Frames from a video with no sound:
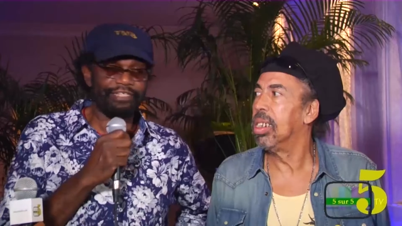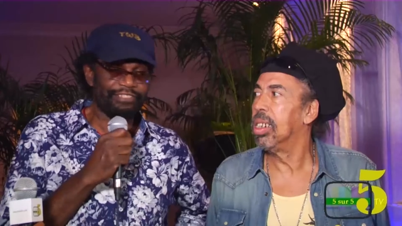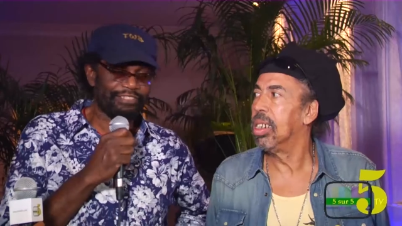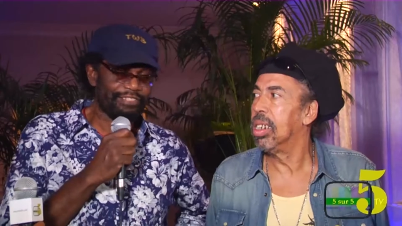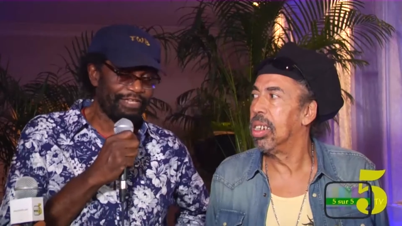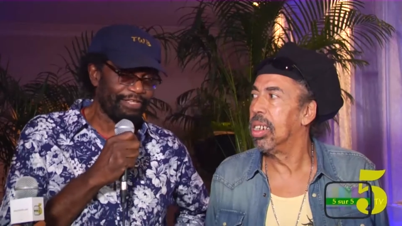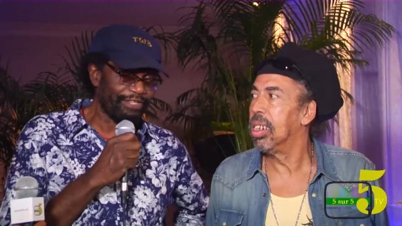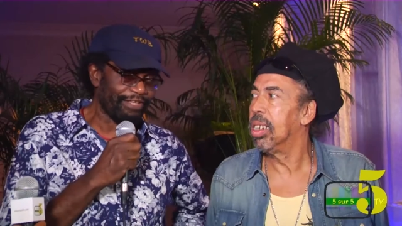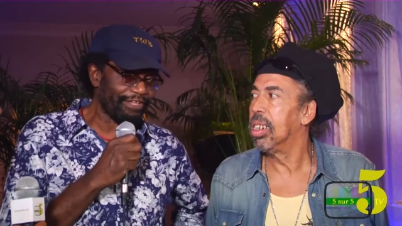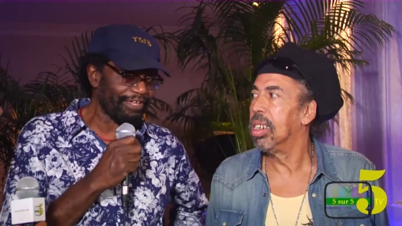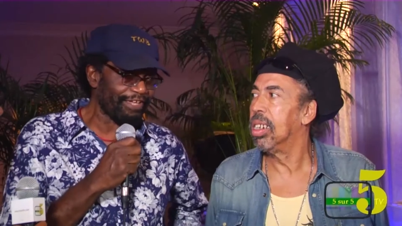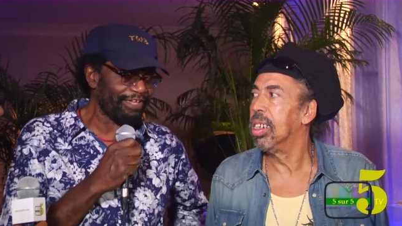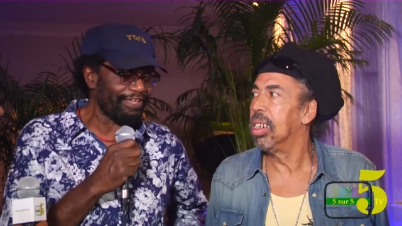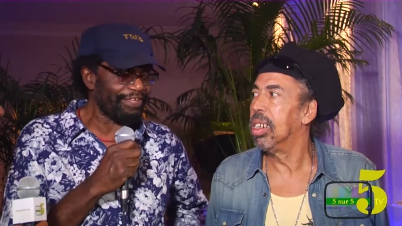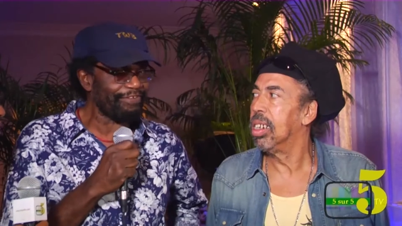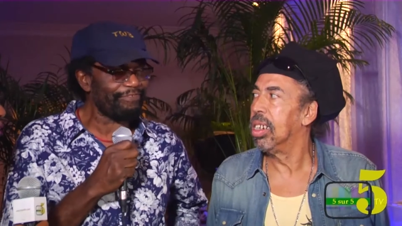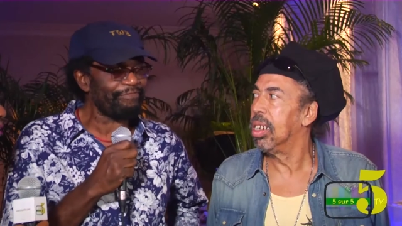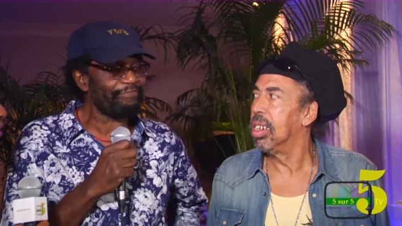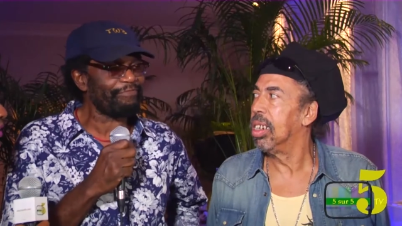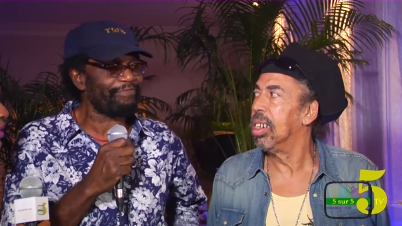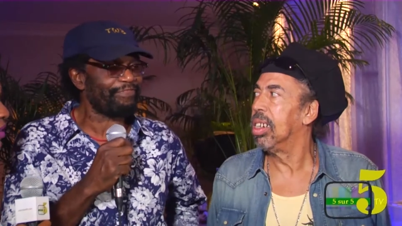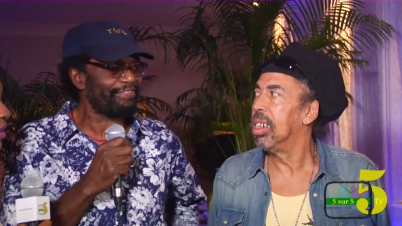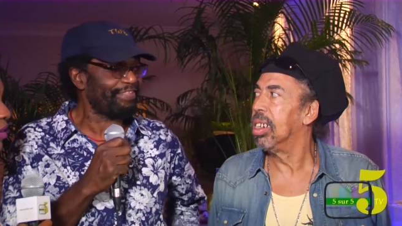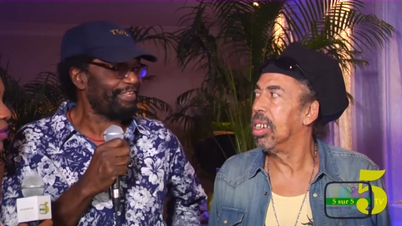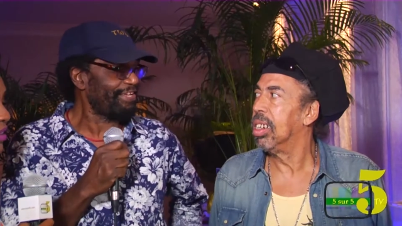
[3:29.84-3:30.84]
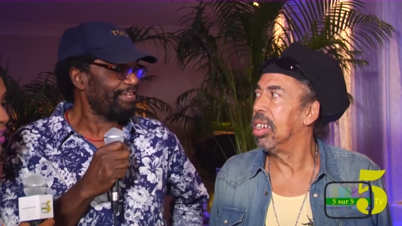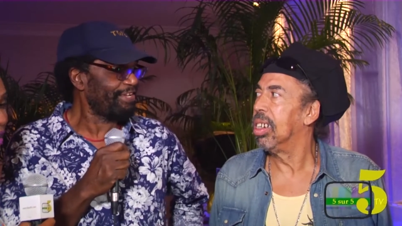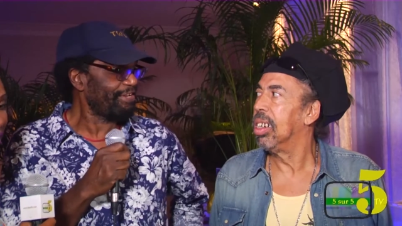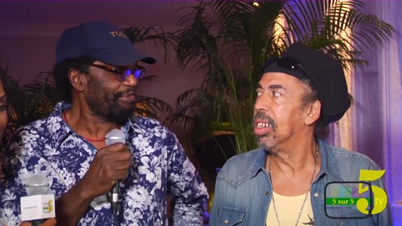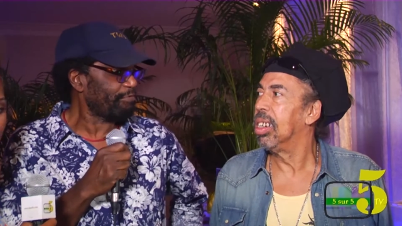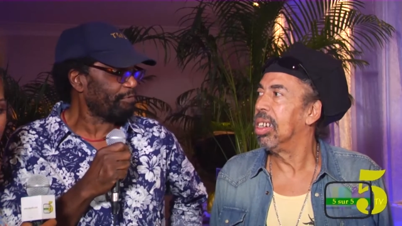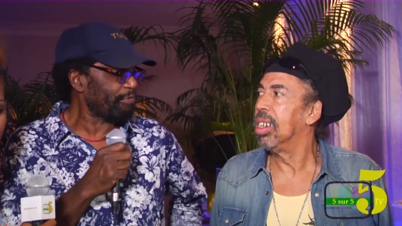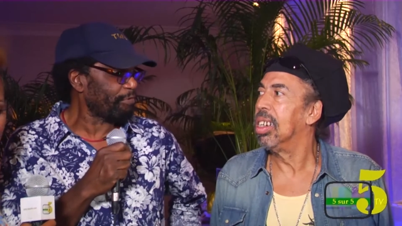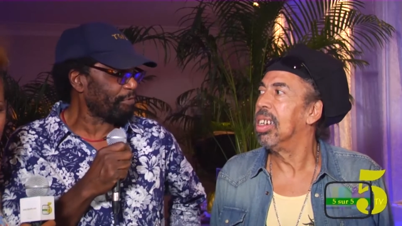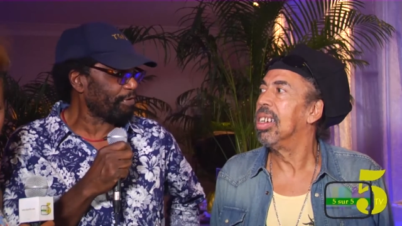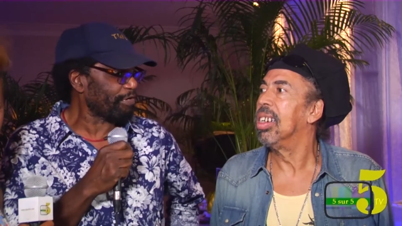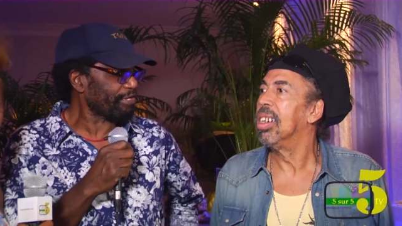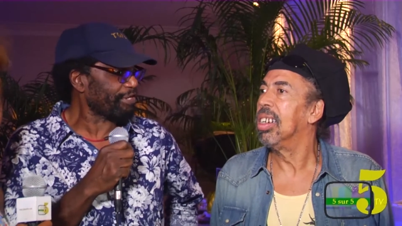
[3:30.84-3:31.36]
Speaker 1: I say it again.
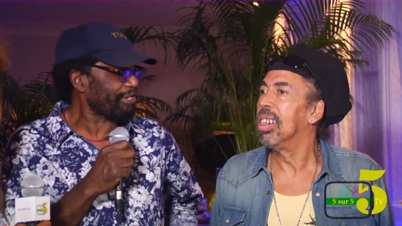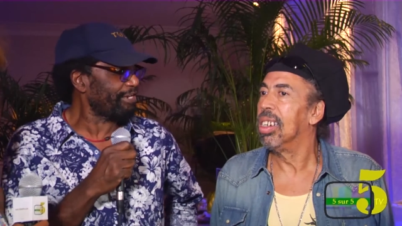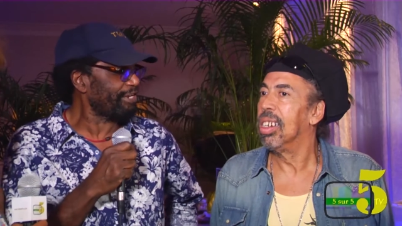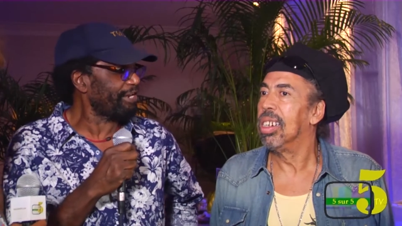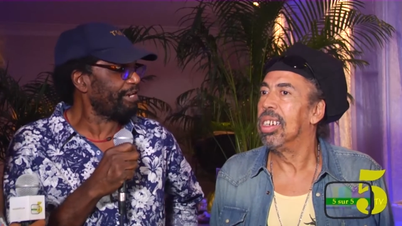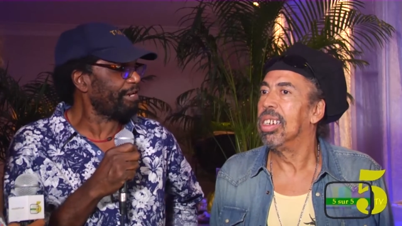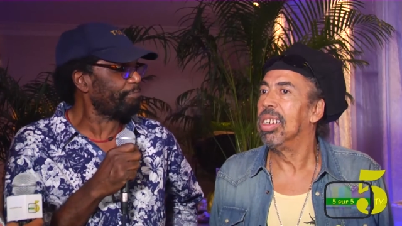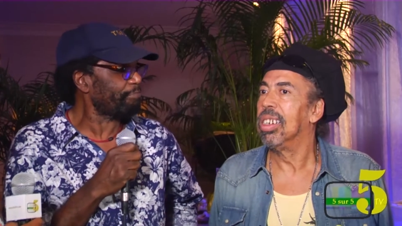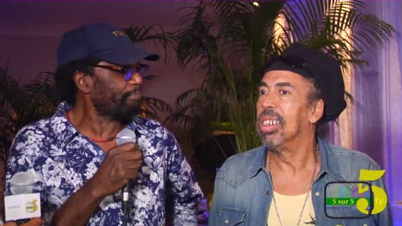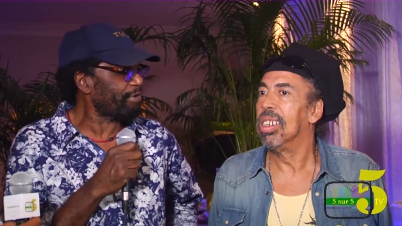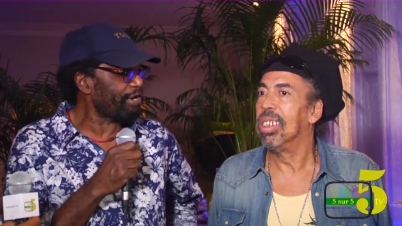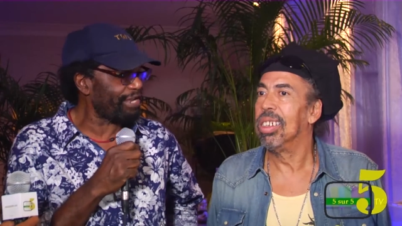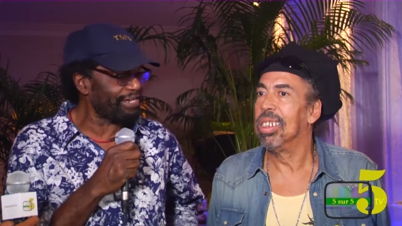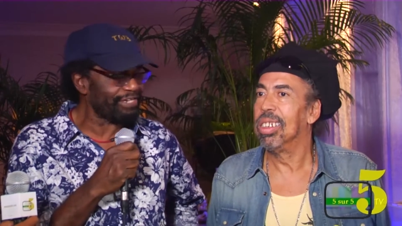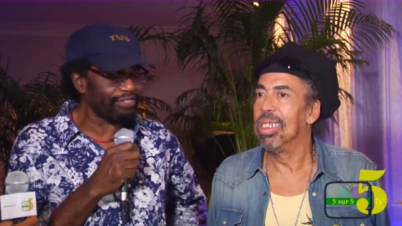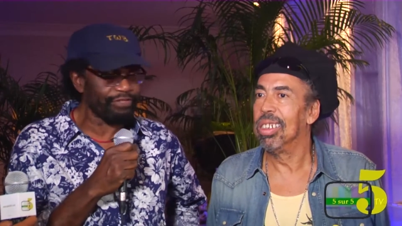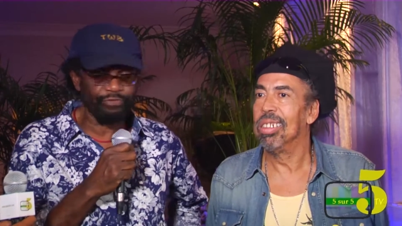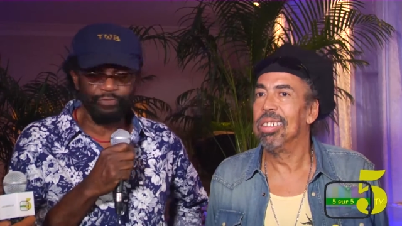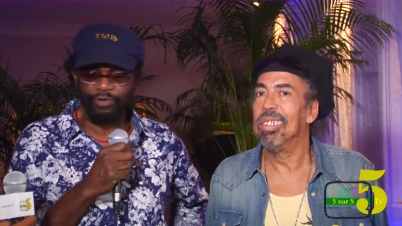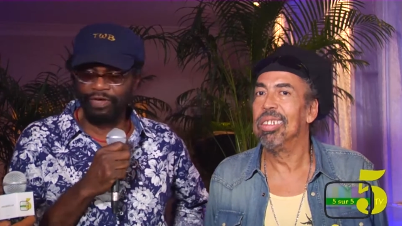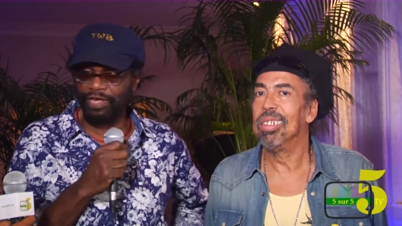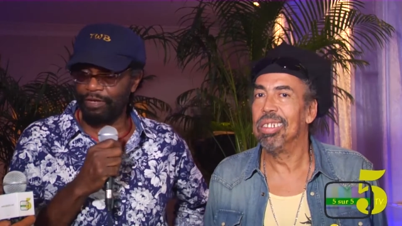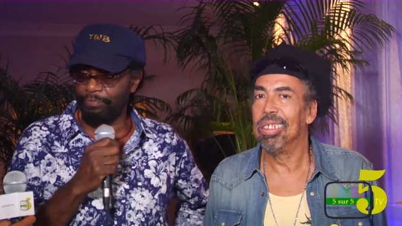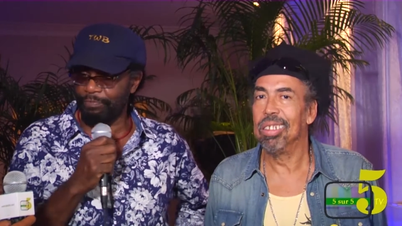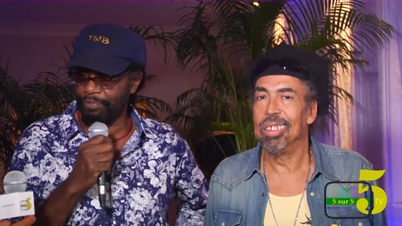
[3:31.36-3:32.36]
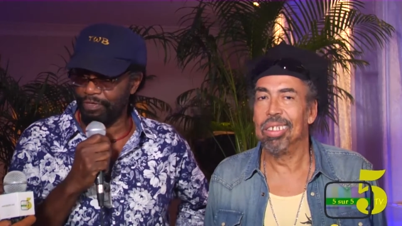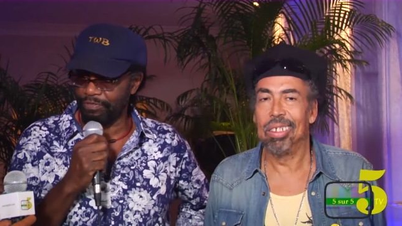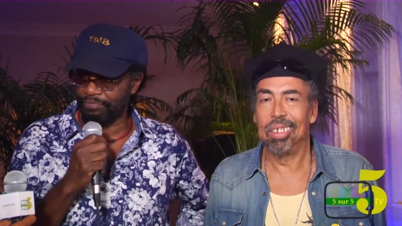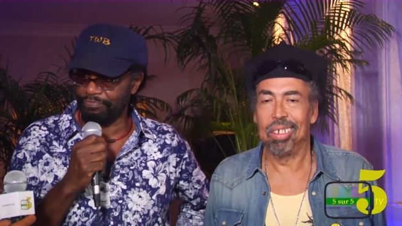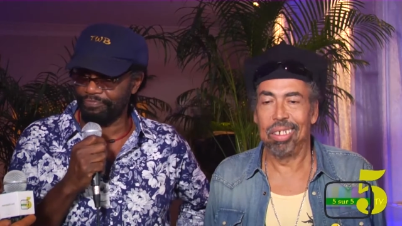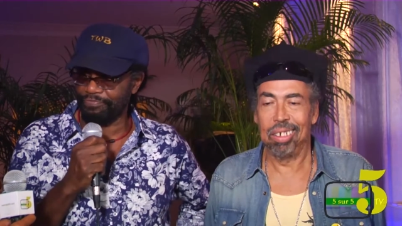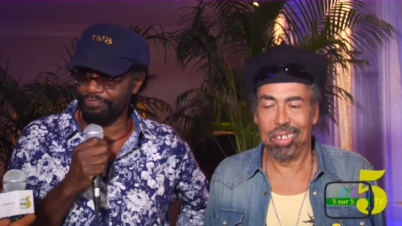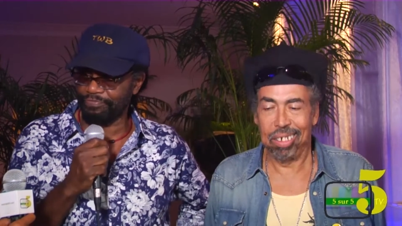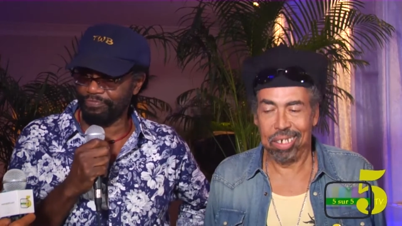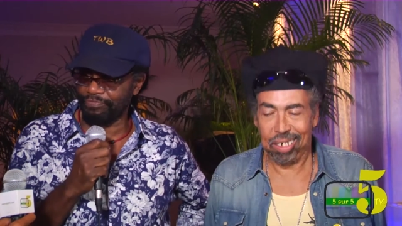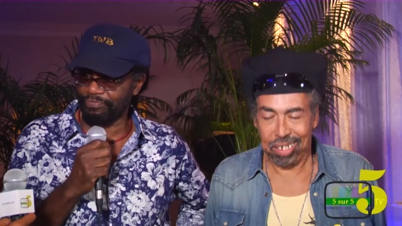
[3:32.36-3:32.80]
Okay. We're working on a brand new album,